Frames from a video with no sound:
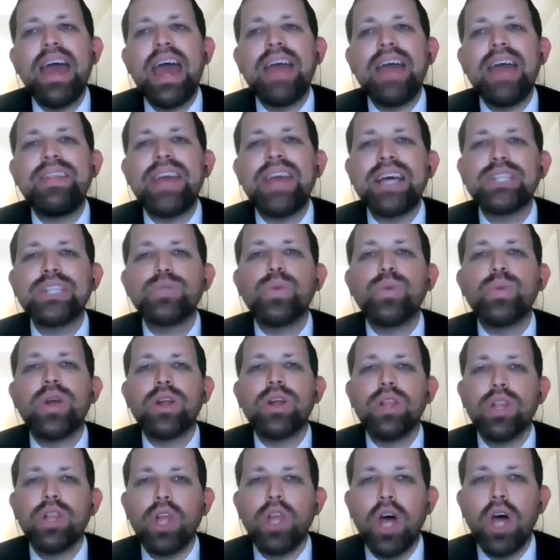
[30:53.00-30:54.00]
and that's
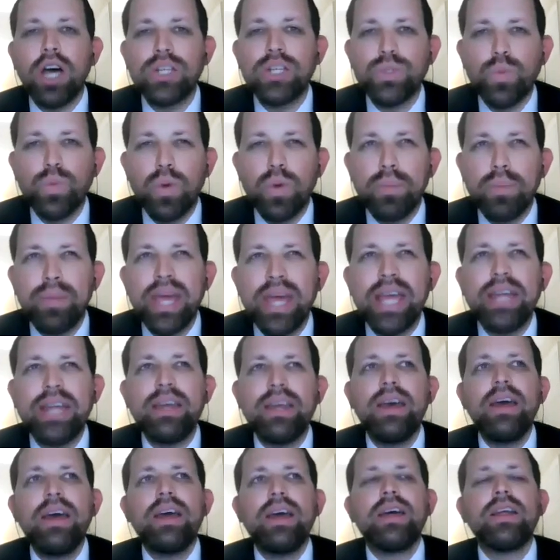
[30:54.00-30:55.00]
where laws were
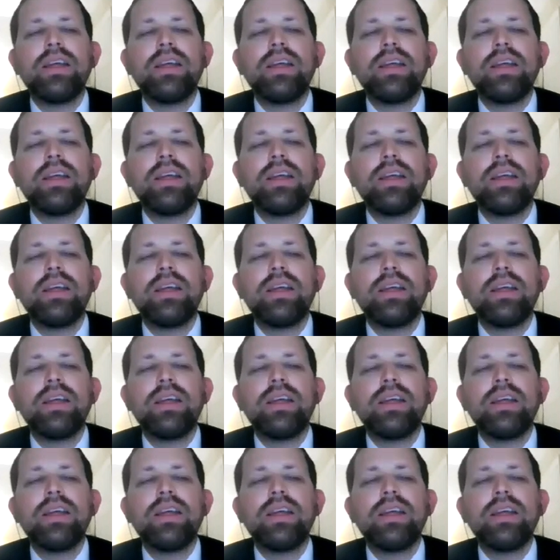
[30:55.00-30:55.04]
made,